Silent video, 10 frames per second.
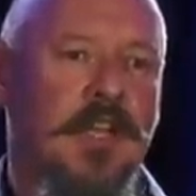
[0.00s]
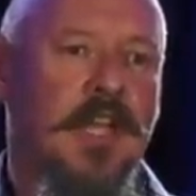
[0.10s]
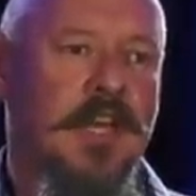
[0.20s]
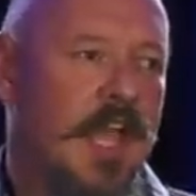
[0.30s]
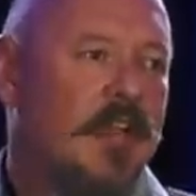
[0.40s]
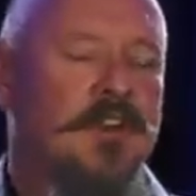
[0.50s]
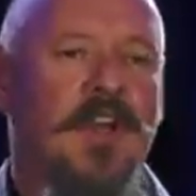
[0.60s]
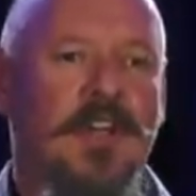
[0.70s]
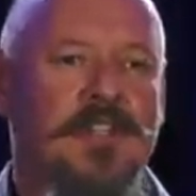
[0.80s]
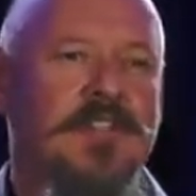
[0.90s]
and have an
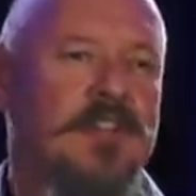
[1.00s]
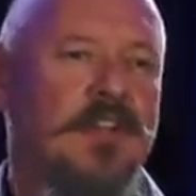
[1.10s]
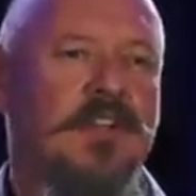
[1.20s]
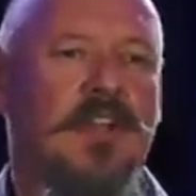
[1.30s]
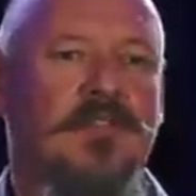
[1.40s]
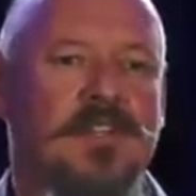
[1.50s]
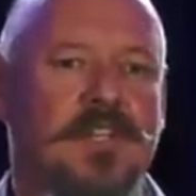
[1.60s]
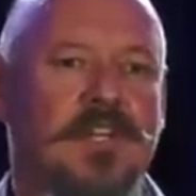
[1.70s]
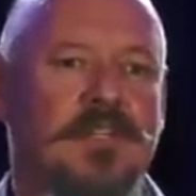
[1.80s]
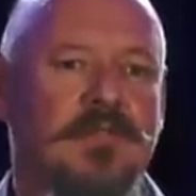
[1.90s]
honest adult
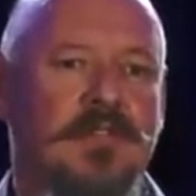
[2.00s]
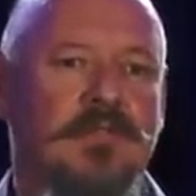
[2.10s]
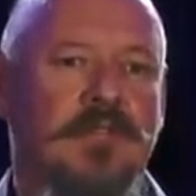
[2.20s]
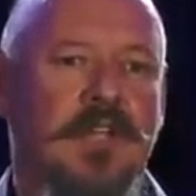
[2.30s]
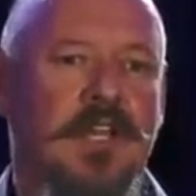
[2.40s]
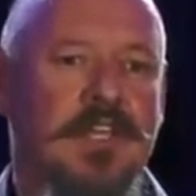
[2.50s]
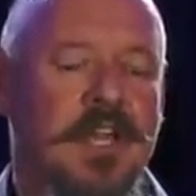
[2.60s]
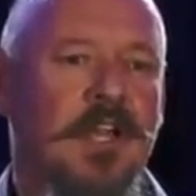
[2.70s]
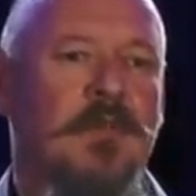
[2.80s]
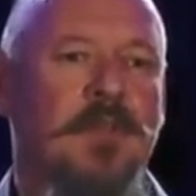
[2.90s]
conversation and
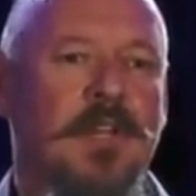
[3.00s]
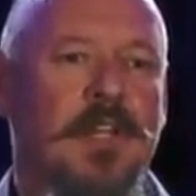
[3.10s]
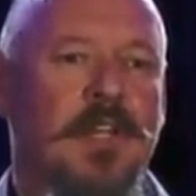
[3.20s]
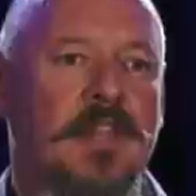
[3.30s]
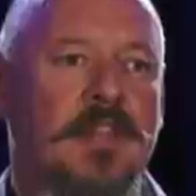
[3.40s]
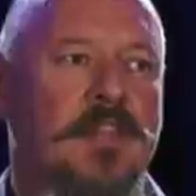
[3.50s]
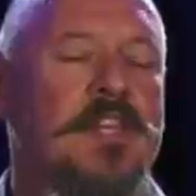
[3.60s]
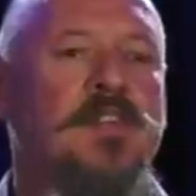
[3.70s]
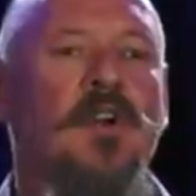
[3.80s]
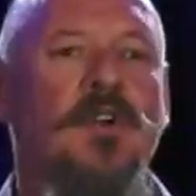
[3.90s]
tell them,
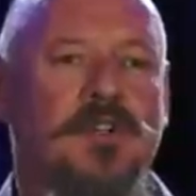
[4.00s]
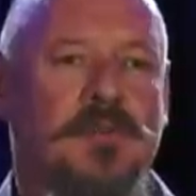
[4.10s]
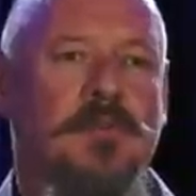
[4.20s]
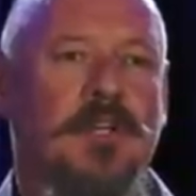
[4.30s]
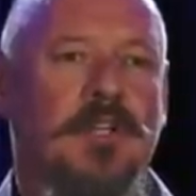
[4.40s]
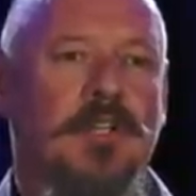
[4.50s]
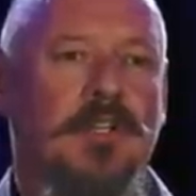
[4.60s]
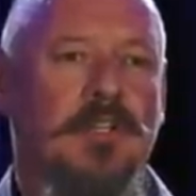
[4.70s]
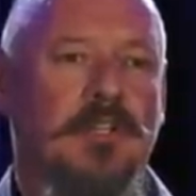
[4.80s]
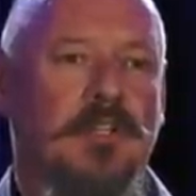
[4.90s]
this hurts me.
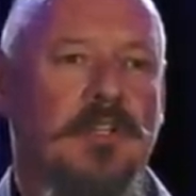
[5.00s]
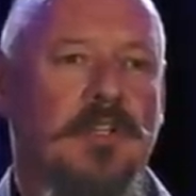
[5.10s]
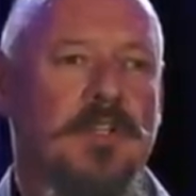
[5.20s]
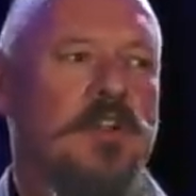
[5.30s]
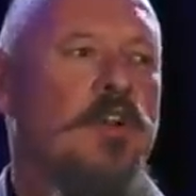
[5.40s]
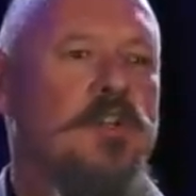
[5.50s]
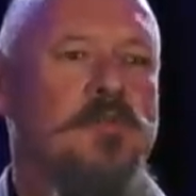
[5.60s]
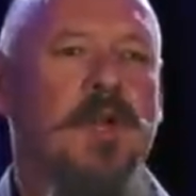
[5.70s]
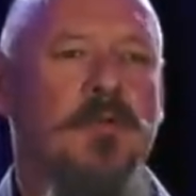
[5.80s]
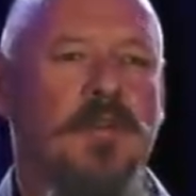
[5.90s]
This hurts
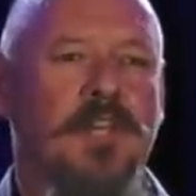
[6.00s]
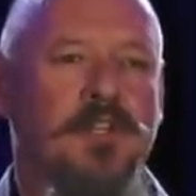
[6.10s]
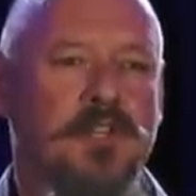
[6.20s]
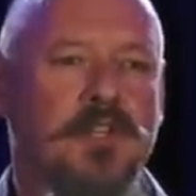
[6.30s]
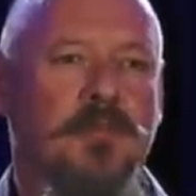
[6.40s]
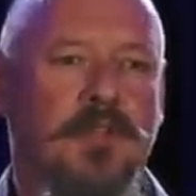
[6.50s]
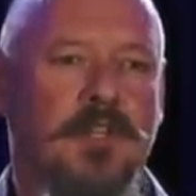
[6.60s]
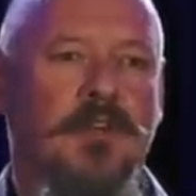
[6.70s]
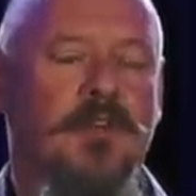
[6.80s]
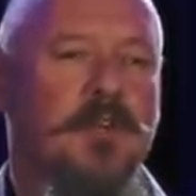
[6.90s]
my relationship with
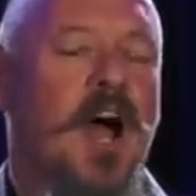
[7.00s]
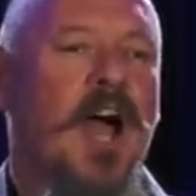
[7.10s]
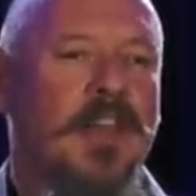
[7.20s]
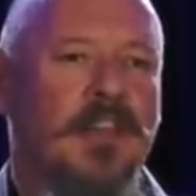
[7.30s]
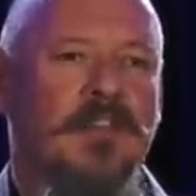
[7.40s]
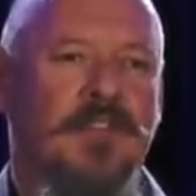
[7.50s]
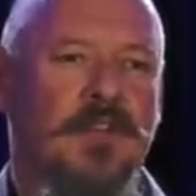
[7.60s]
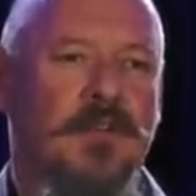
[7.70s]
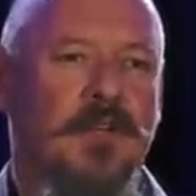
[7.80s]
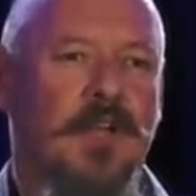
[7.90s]
you, and I love
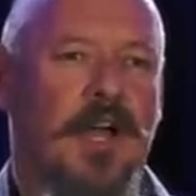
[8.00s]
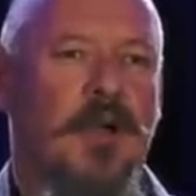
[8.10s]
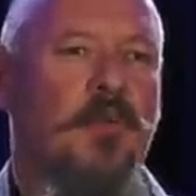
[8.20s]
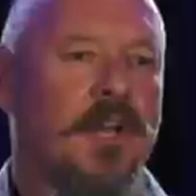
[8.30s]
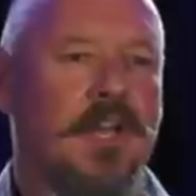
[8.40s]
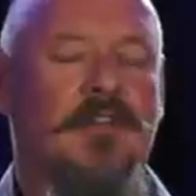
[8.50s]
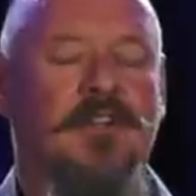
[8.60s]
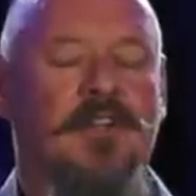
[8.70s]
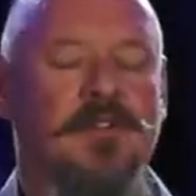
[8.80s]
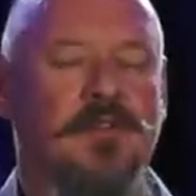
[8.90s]
you. I want to have a
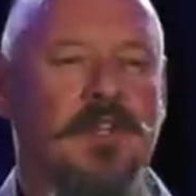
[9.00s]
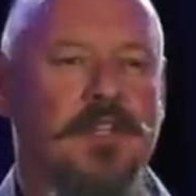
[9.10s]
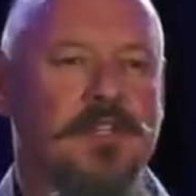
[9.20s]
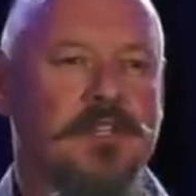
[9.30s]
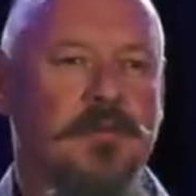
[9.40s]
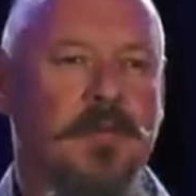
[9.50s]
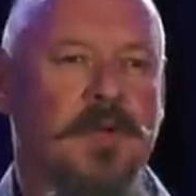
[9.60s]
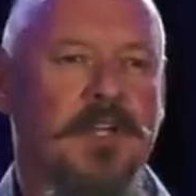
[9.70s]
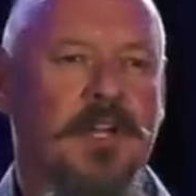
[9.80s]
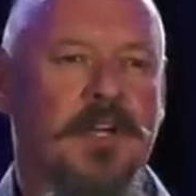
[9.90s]
closer relationship with
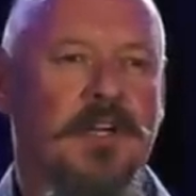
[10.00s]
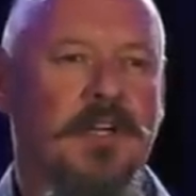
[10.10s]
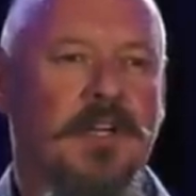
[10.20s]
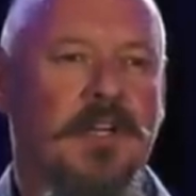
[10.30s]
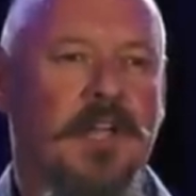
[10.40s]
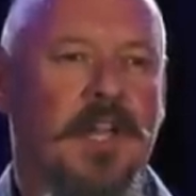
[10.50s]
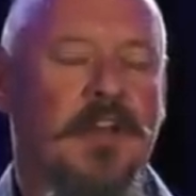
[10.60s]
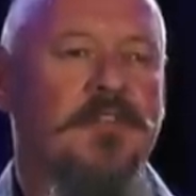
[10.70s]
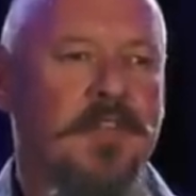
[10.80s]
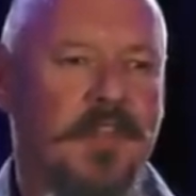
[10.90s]
my daughter. And
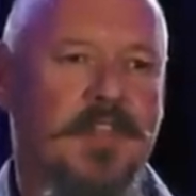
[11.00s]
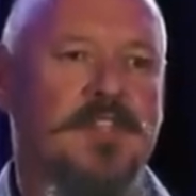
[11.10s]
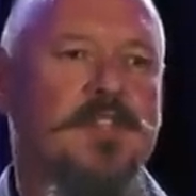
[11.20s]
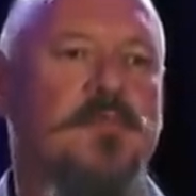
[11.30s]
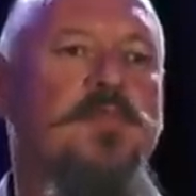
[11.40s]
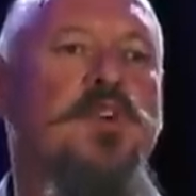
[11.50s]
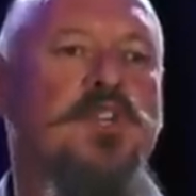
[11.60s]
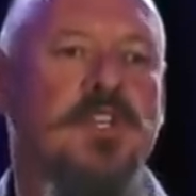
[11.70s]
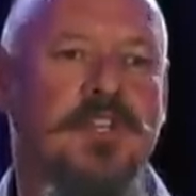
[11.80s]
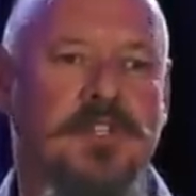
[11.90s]
I feel that this is
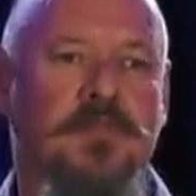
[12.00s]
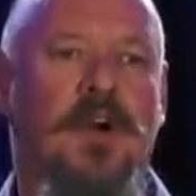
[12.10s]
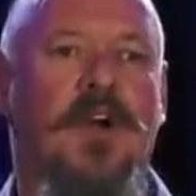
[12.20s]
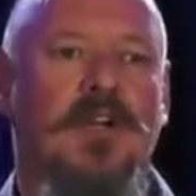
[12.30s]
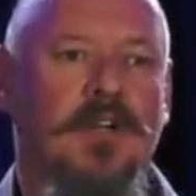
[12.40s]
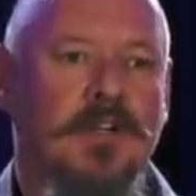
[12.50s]
pushing us apart.